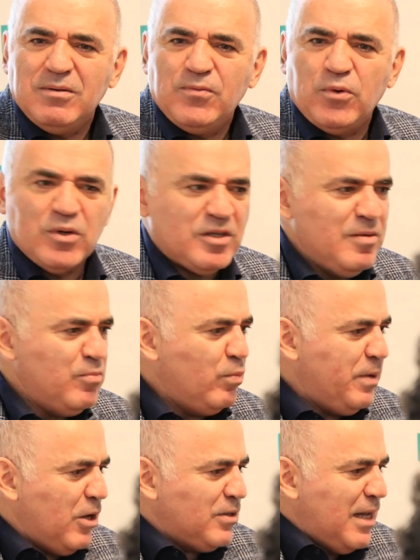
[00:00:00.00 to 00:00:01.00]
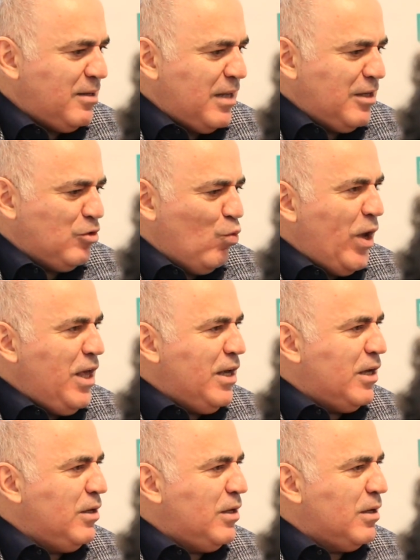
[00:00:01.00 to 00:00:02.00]
for a simple, because that's the way
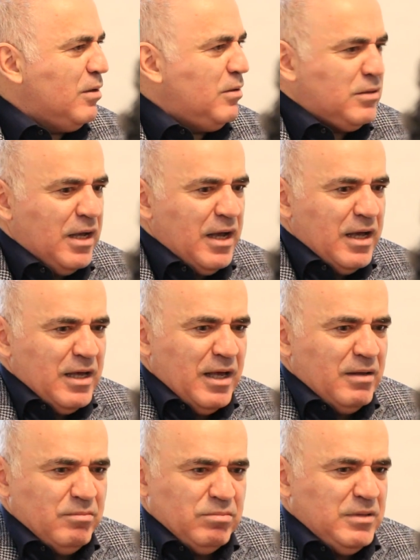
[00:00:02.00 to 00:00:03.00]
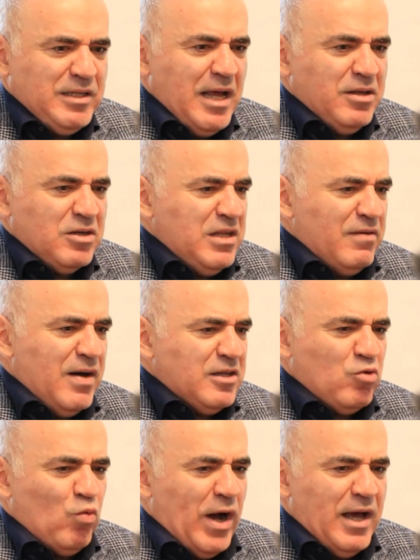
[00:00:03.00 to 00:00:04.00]
dictators never
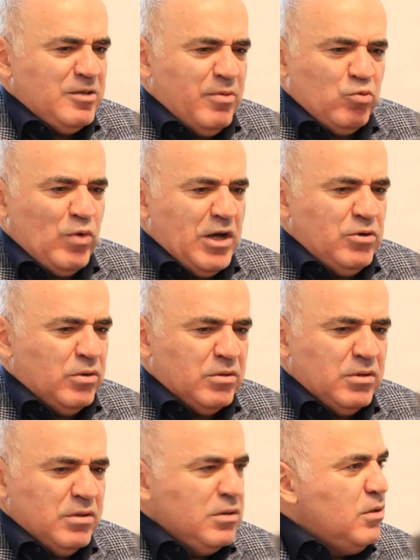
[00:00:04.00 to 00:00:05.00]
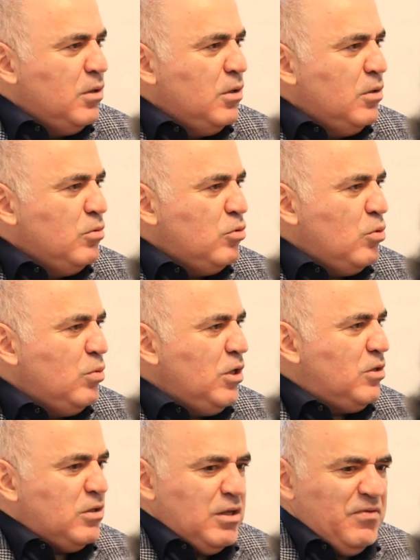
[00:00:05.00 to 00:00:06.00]
ask why. It's about why not. So
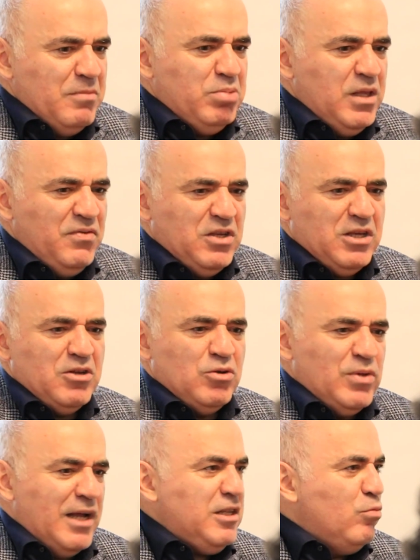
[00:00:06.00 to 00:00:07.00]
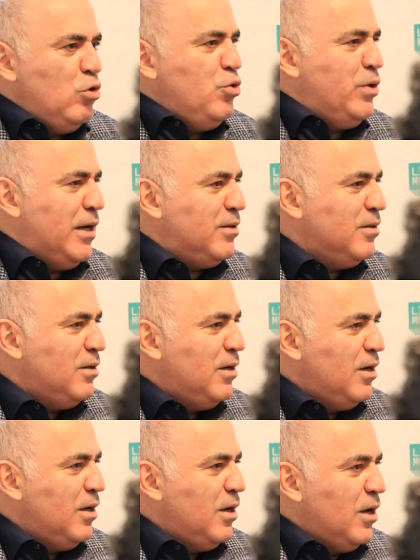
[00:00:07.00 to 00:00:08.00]
if he believes he can do that, he will do that.
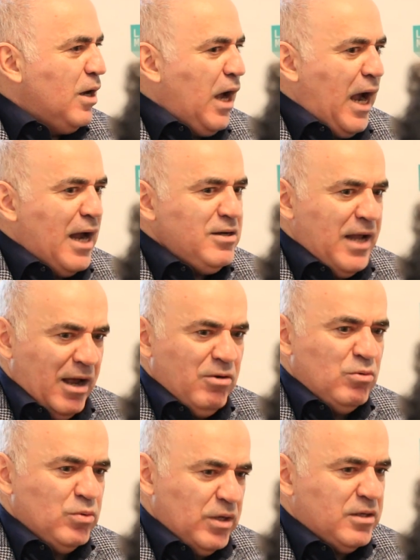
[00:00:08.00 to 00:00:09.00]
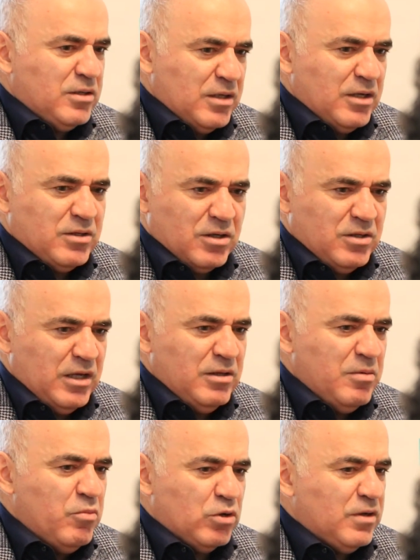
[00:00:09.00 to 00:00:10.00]
And now this is the
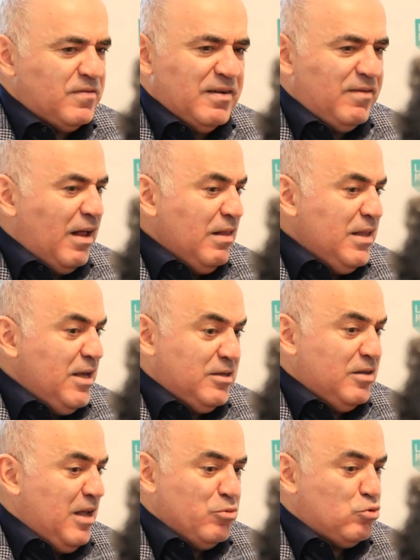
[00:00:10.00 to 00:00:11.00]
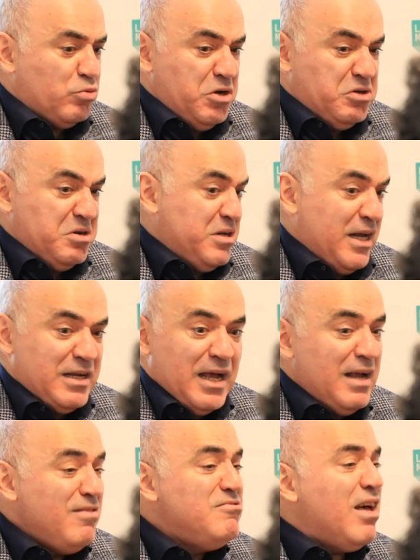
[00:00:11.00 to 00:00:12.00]
murder of Navalny is a demonstration
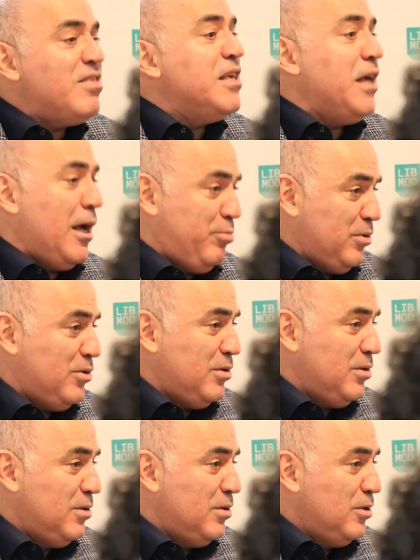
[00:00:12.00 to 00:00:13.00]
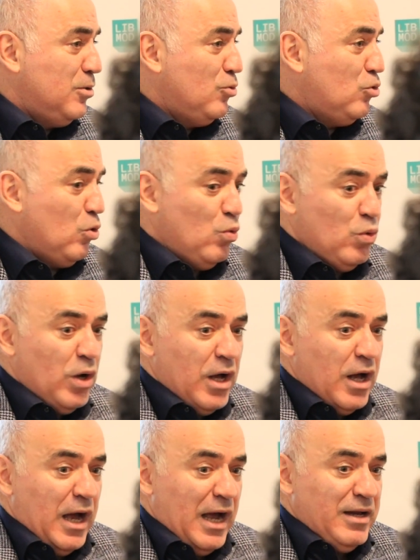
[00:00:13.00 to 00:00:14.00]
that nothing happens. So.
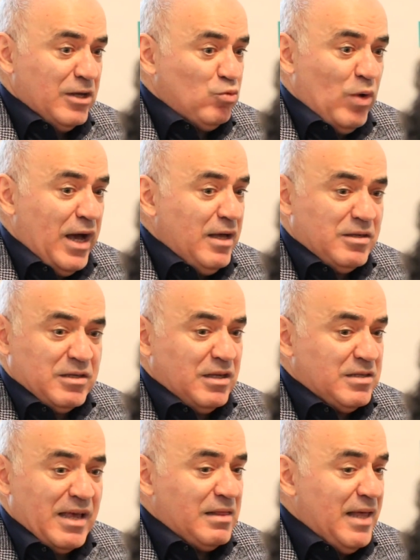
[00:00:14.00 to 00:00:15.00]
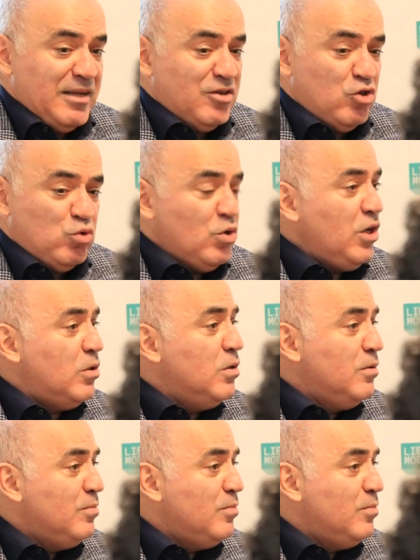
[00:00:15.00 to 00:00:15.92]
And that's why it's like license to kill.